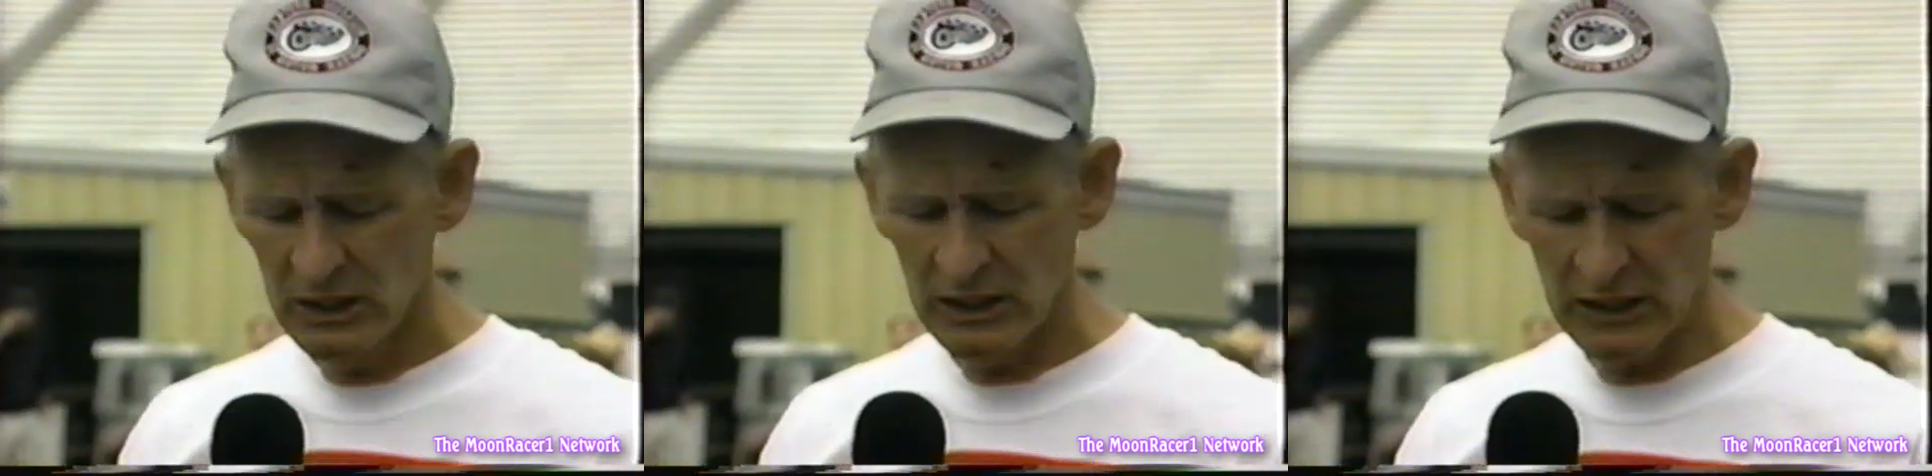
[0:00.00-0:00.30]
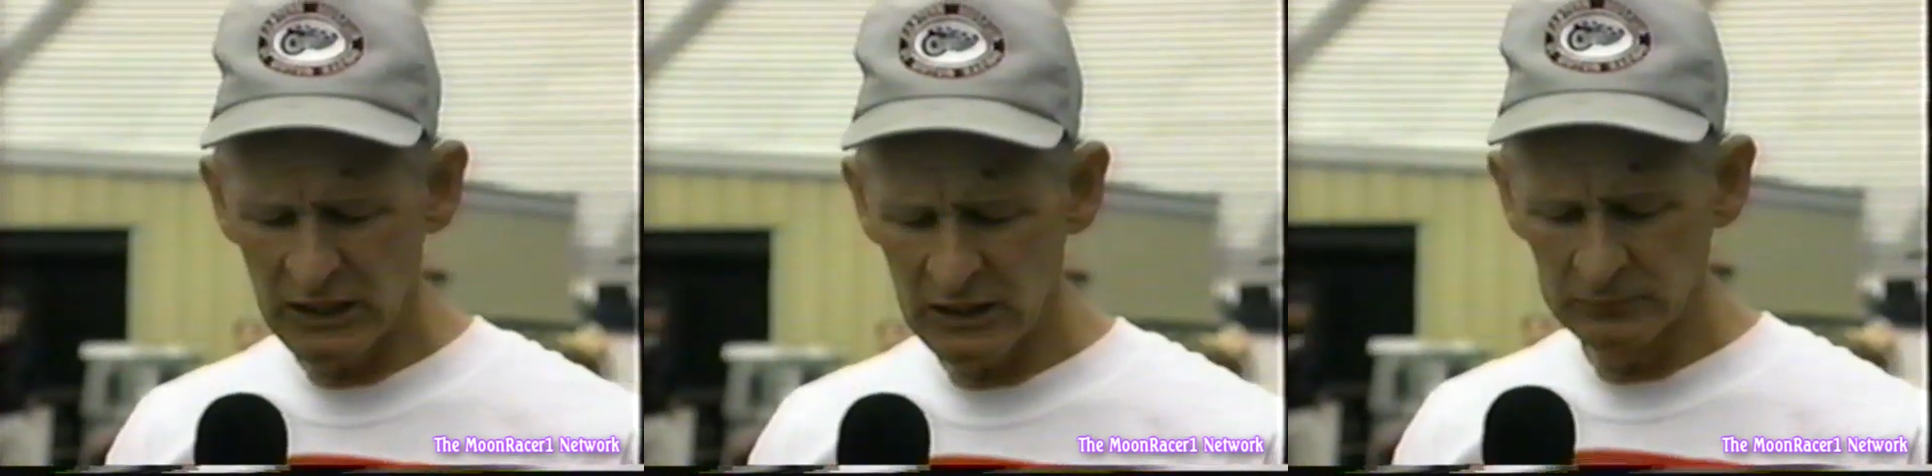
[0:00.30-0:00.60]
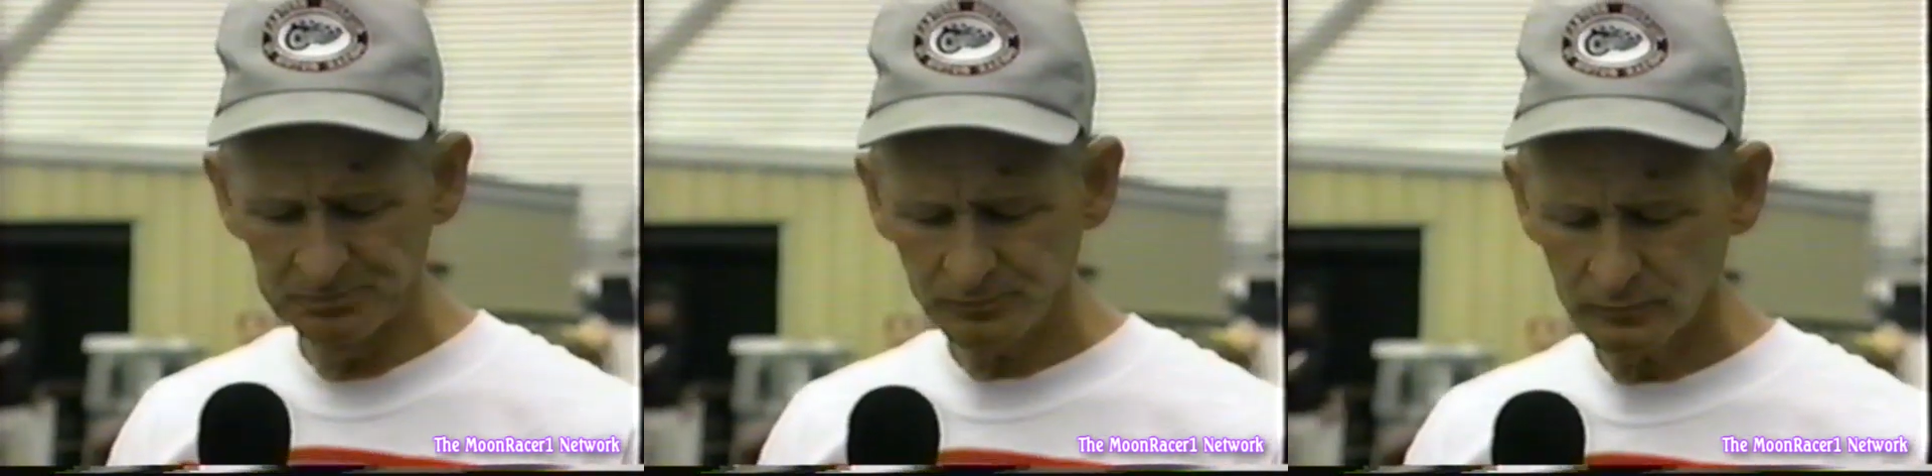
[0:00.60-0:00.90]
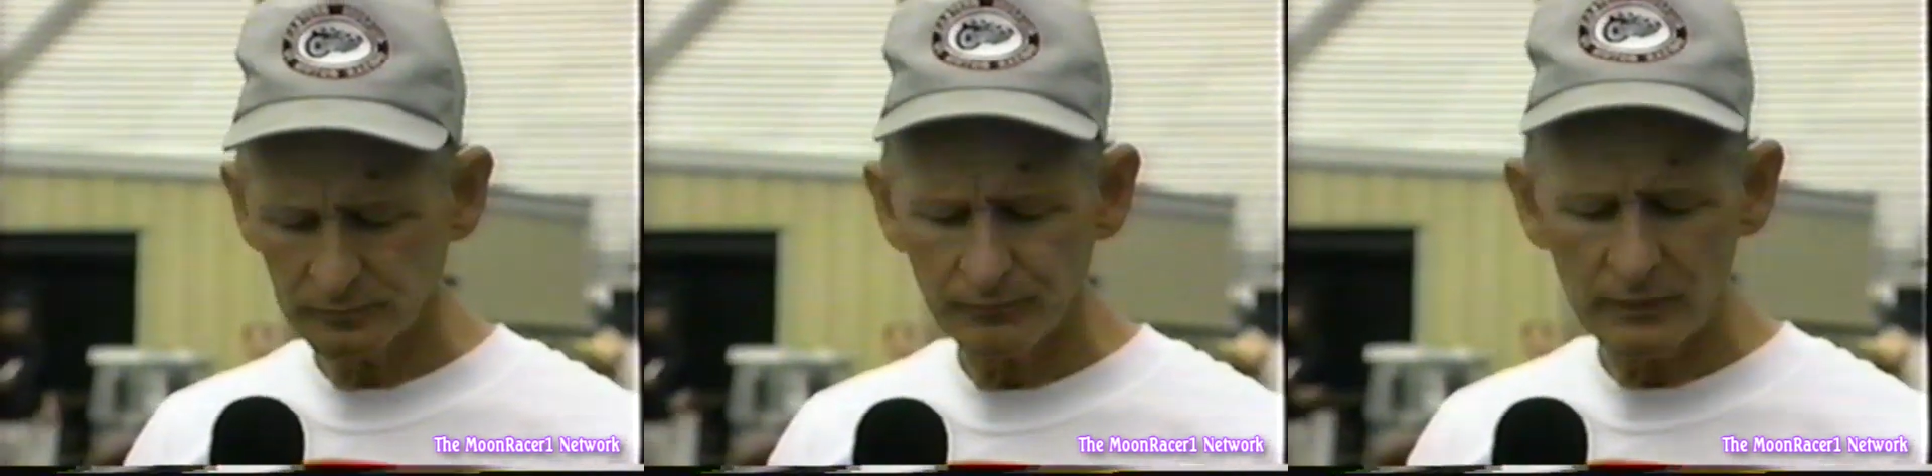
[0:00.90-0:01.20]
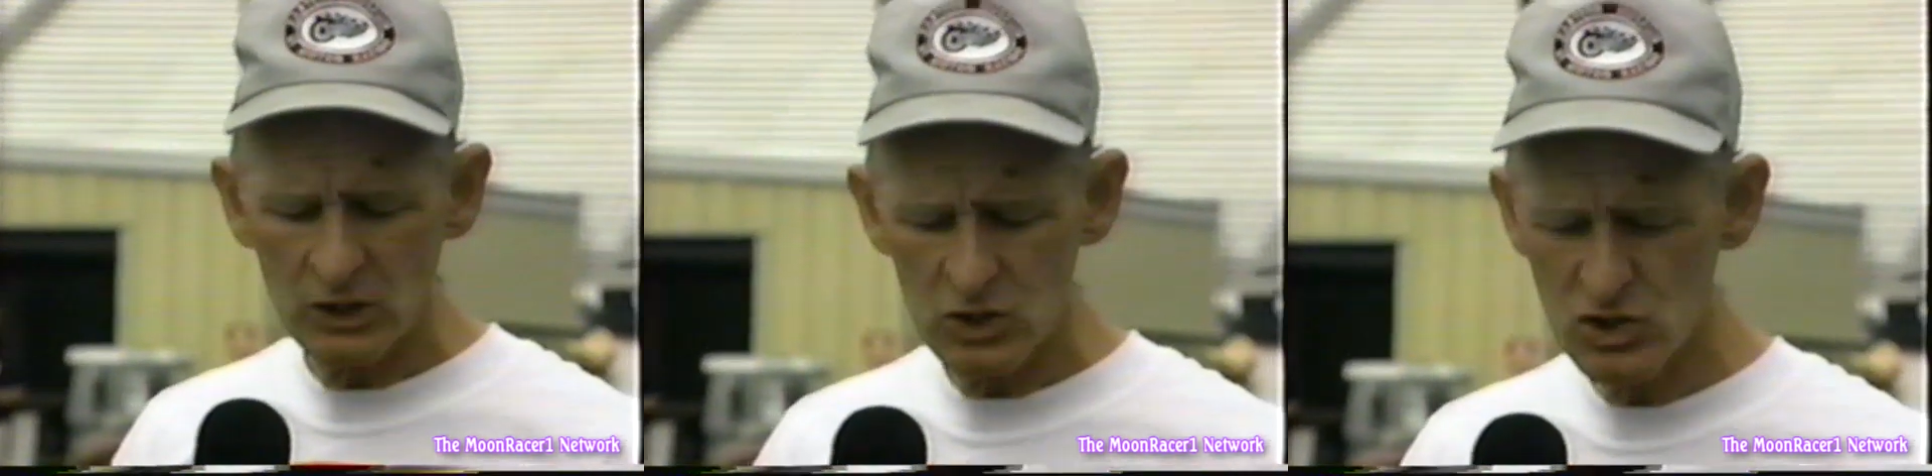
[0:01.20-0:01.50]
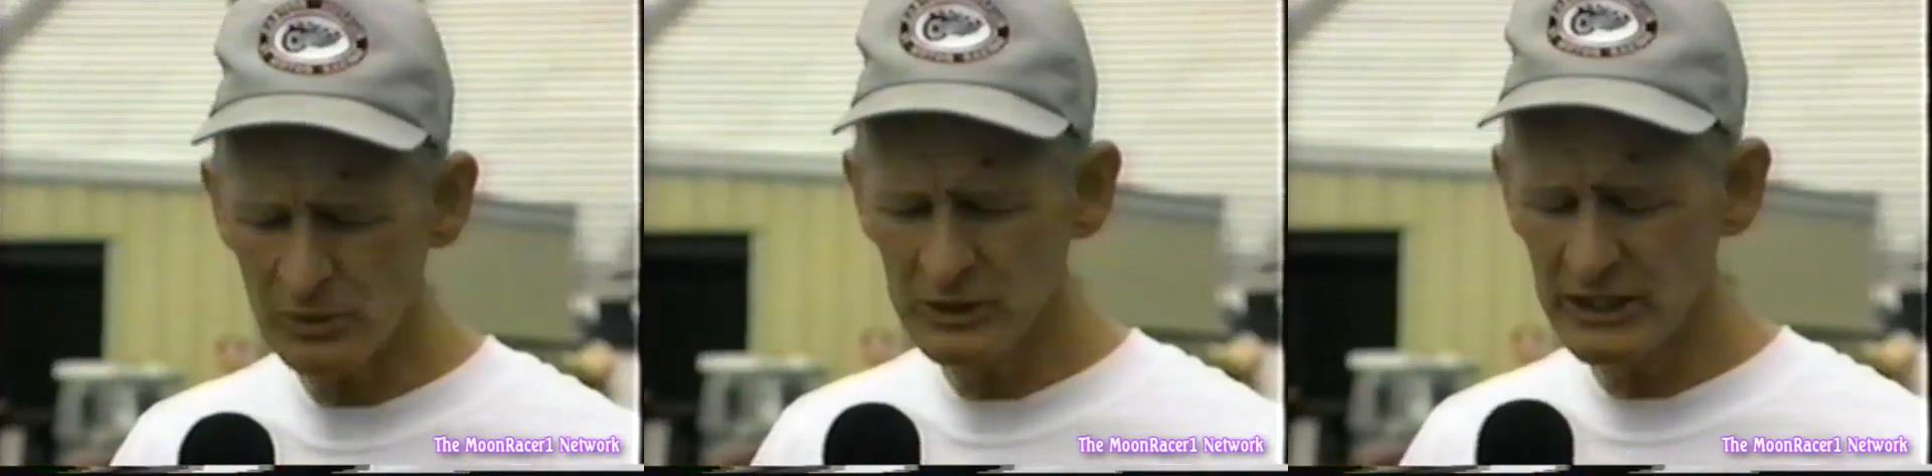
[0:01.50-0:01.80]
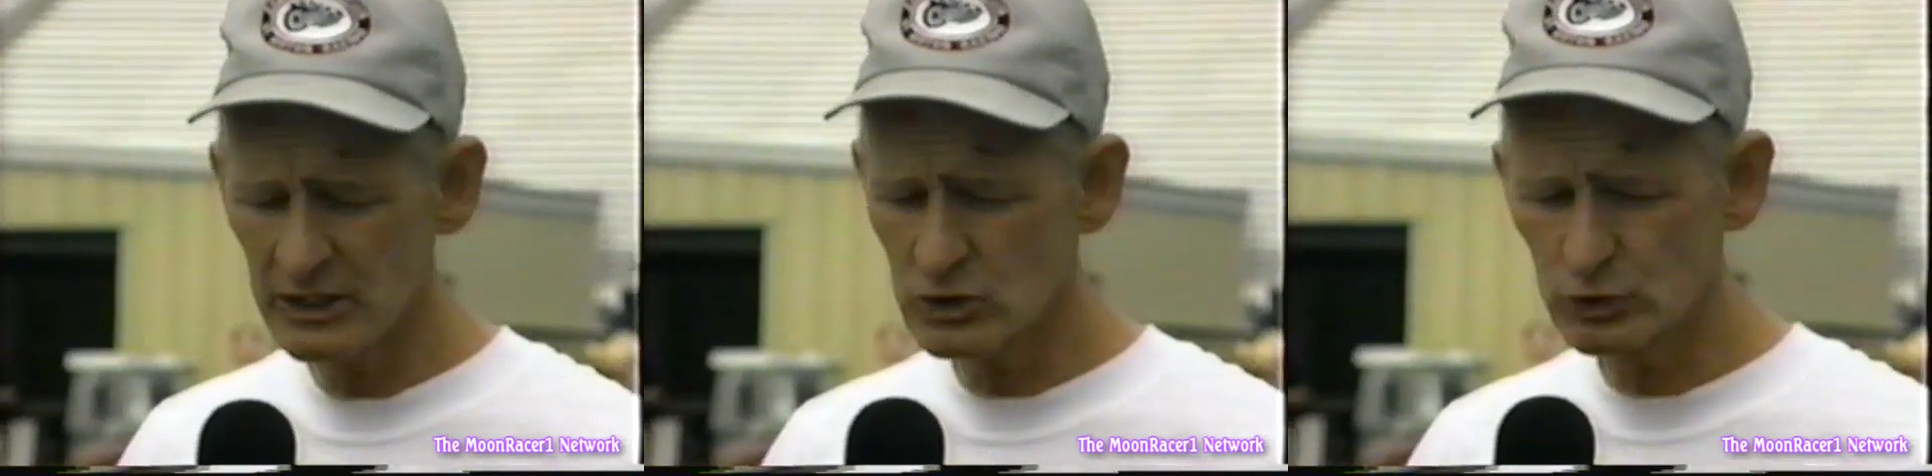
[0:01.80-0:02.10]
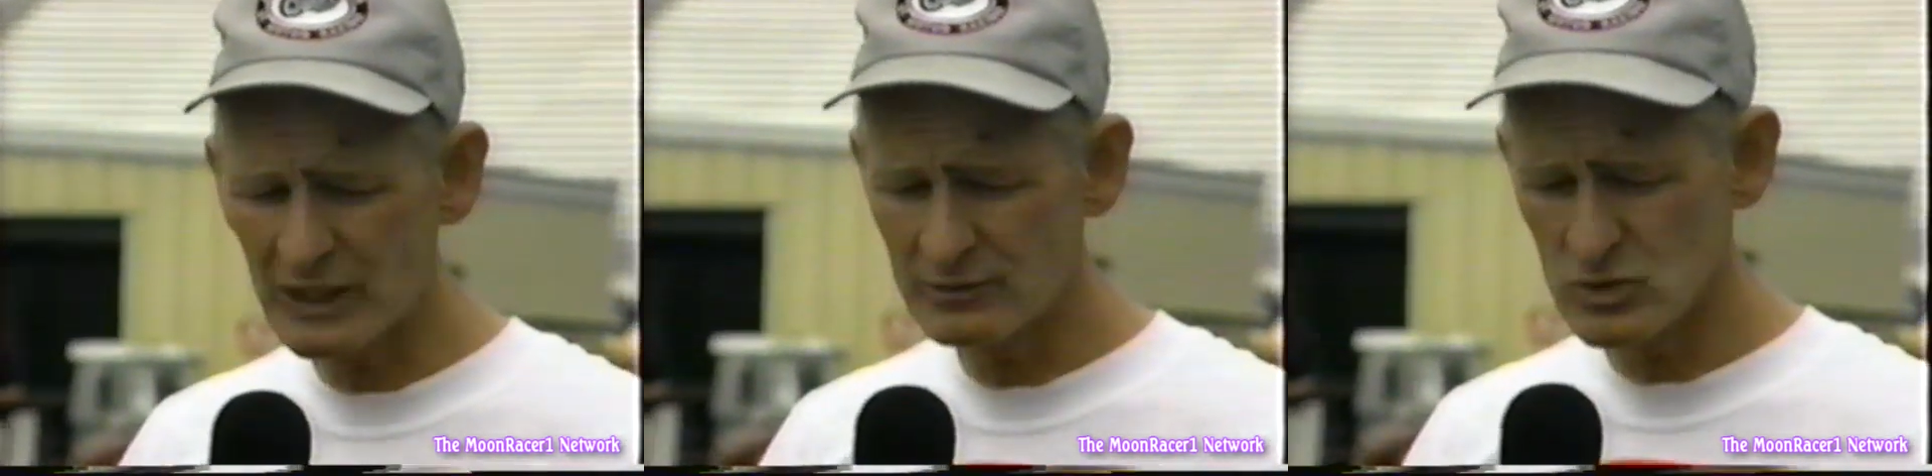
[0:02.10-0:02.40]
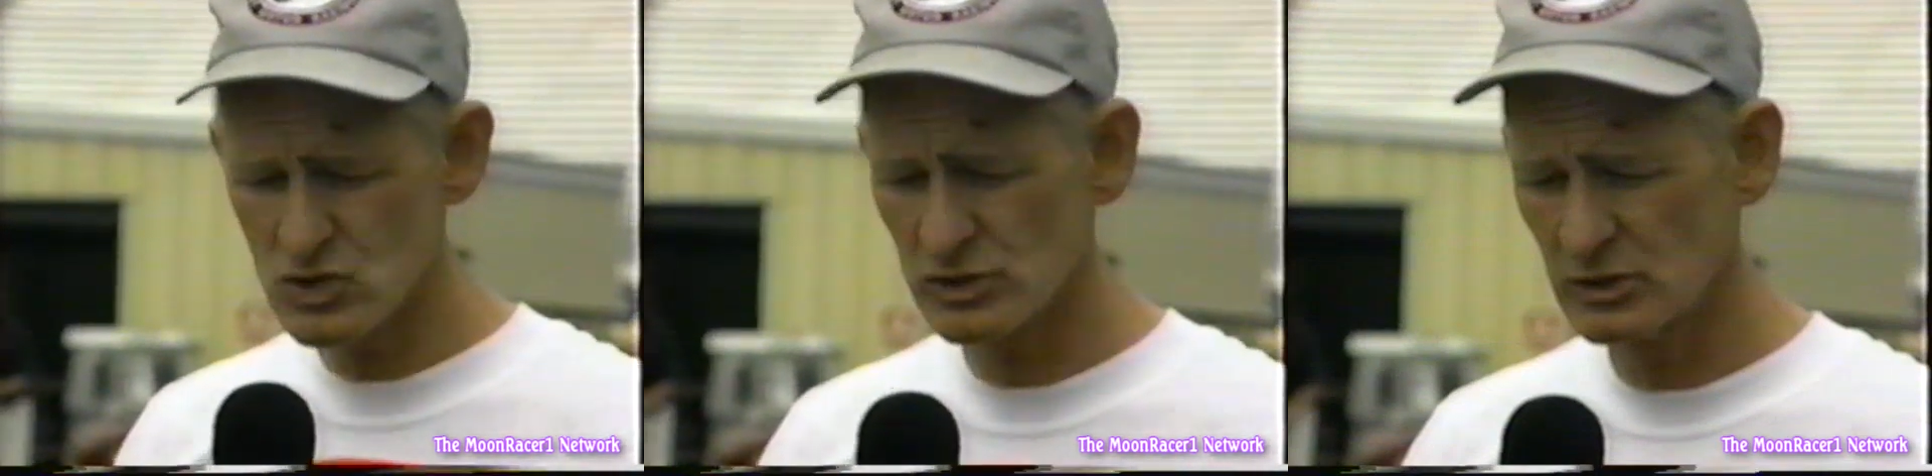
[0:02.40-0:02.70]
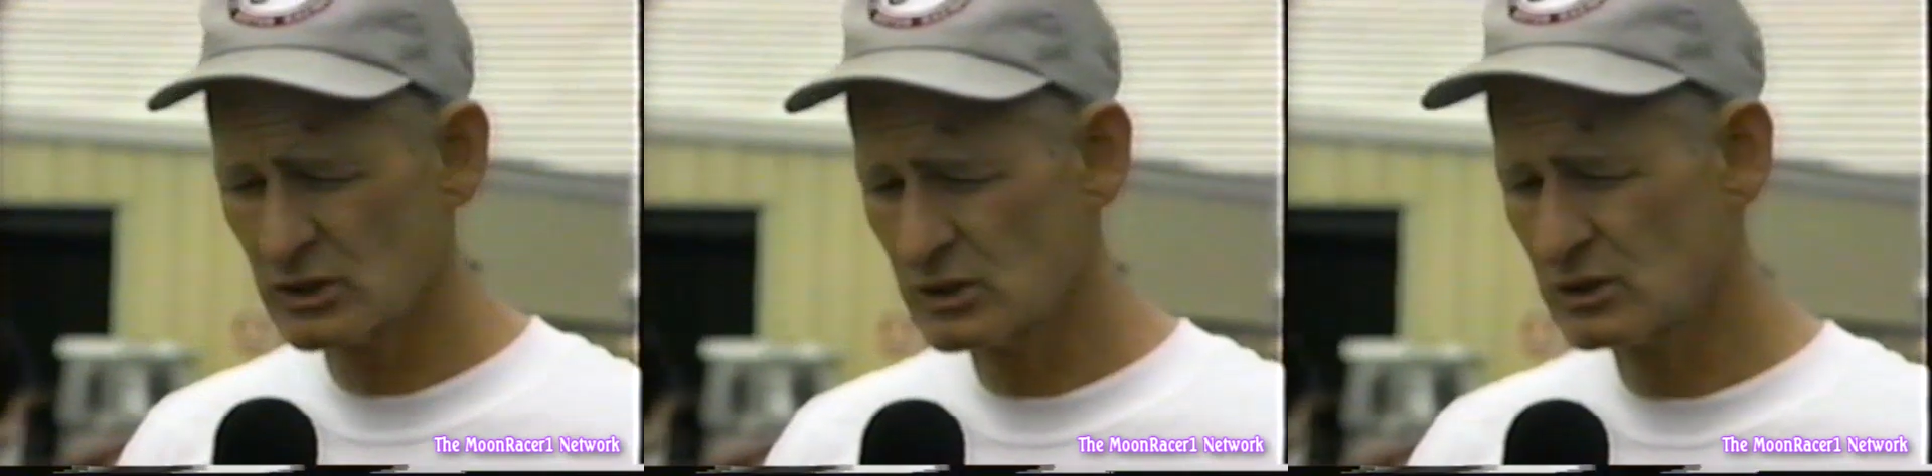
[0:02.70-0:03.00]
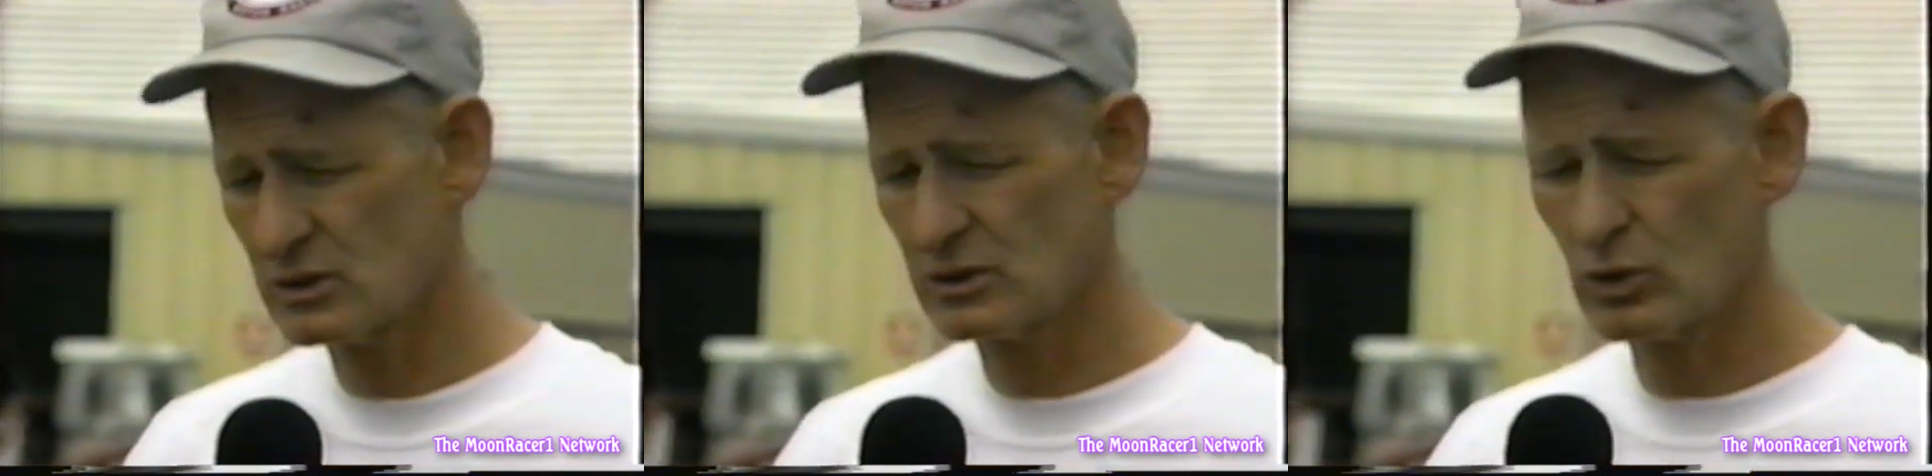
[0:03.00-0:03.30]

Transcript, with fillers: Uh, some of the other drivers uh,